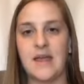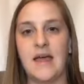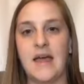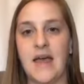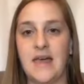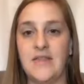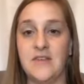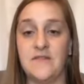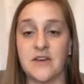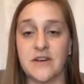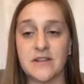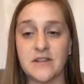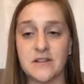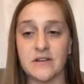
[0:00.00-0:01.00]
And then
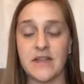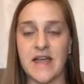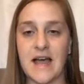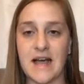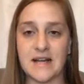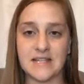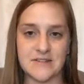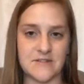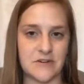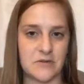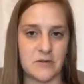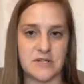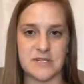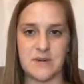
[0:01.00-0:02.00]
very clearly ask for a
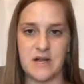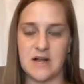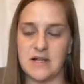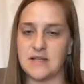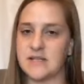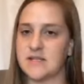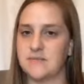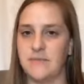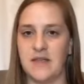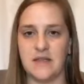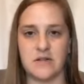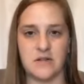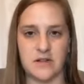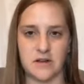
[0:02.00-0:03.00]
response. Make
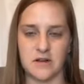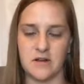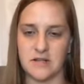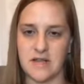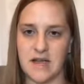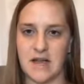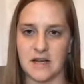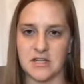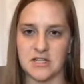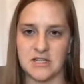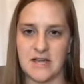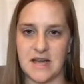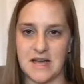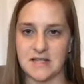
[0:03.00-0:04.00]
a clear call to action.
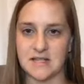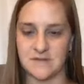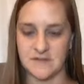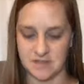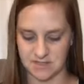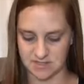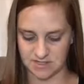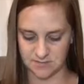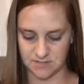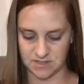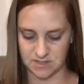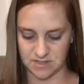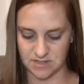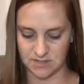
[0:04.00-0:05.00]
Ask if this is
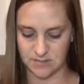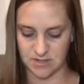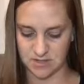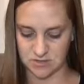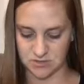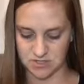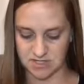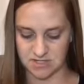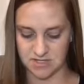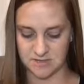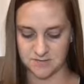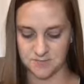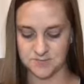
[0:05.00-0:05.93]
something that they'd be interested in.